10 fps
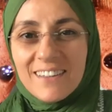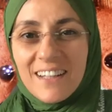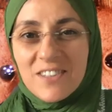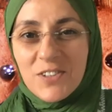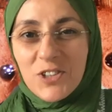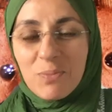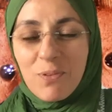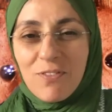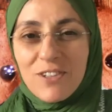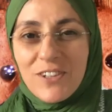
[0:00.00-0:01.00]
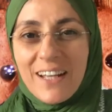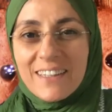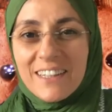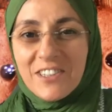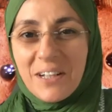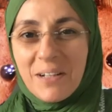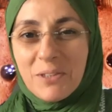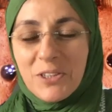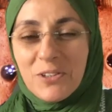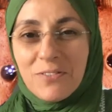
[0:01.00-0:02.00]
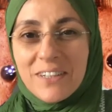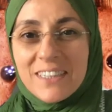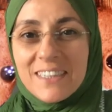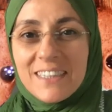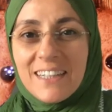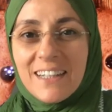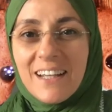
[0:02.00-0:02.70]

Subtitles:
Associate Professor at Ain Shams University,